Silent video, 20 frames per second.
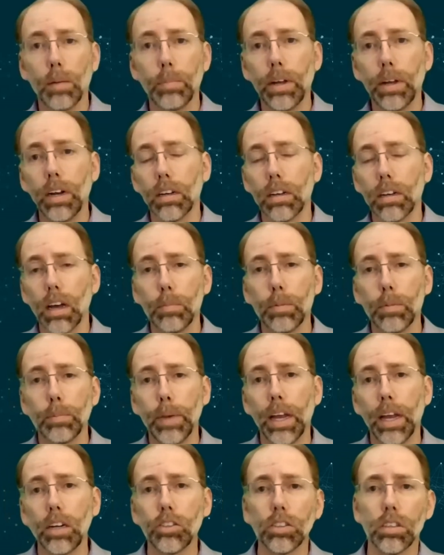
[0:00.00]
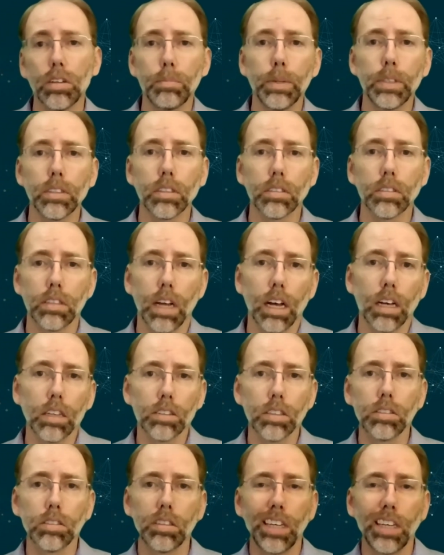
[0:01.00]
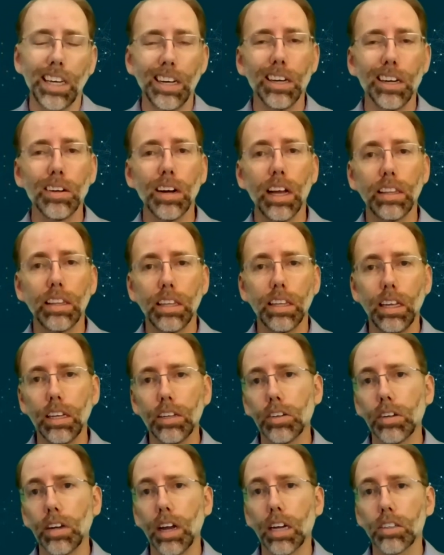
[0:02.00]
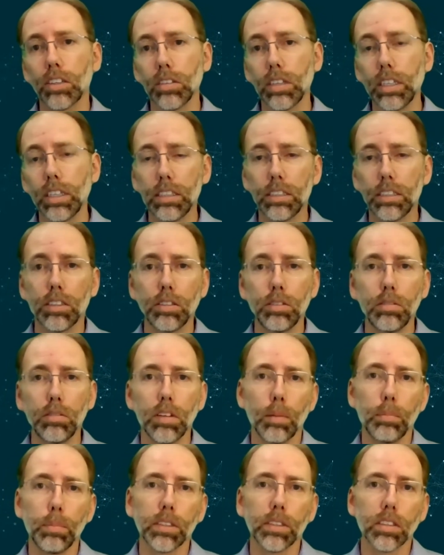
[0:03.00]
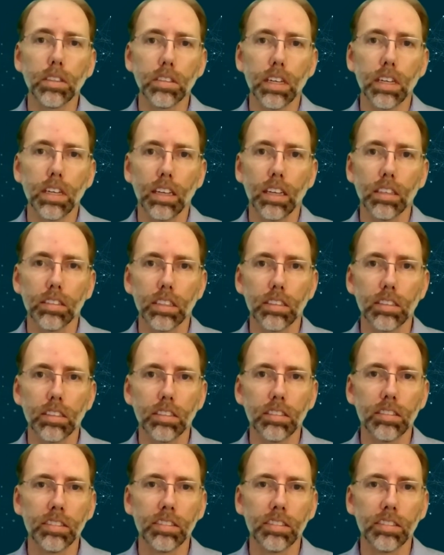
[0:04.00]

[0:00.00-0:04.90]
Bennett. I'm the Manager of Business Analysis here at the International Institute of Business Analysis.